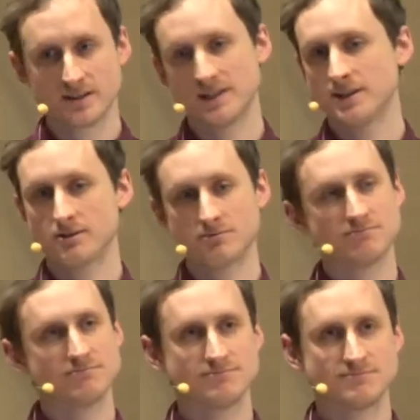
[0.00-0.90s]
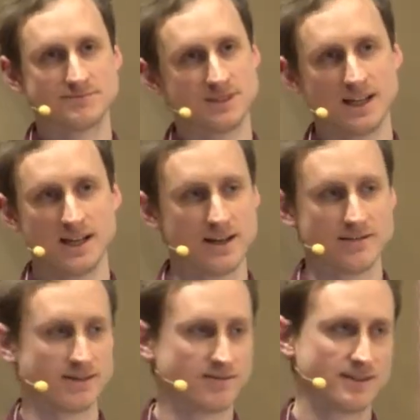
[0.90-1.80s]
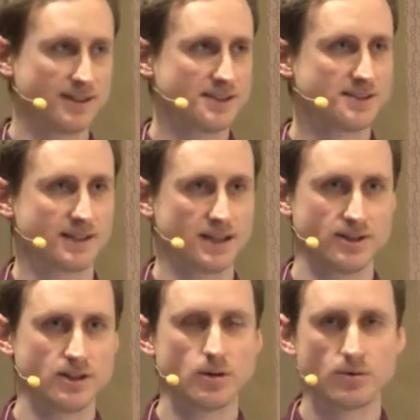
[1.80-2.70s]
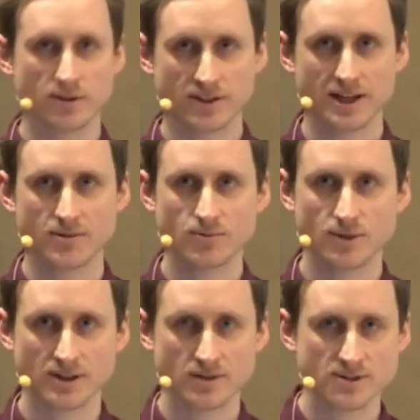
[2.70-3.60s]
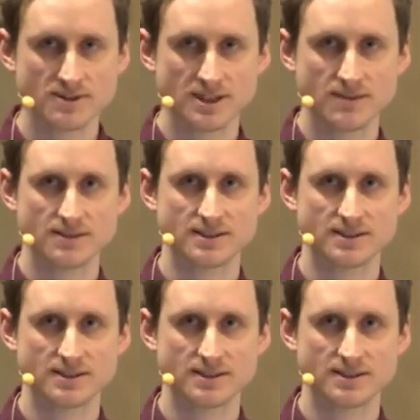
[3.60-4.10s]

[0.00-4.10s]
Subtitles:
I think this is kind of a known thing within the museums,